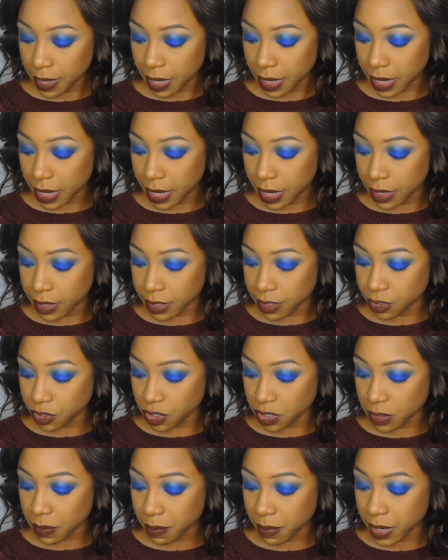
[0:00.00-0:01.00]
And this
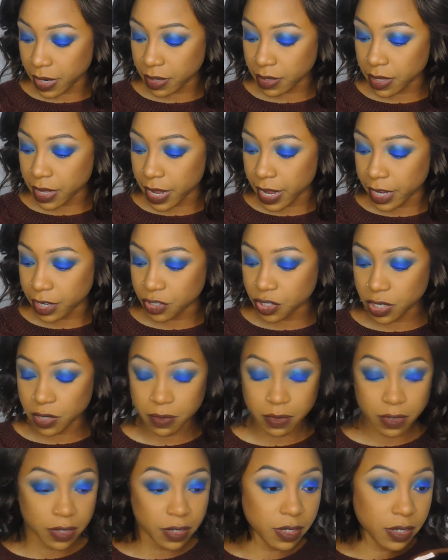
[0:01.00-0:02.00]
should make the
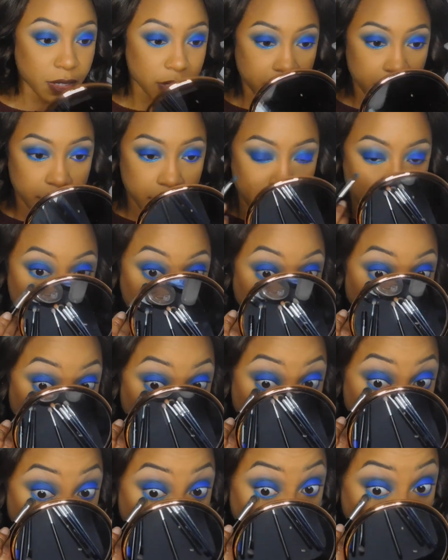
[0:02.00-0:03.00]
eyeshadow stick a
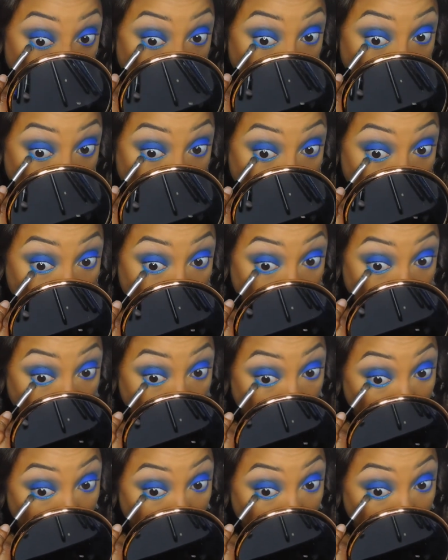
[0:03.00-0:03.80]
lot better.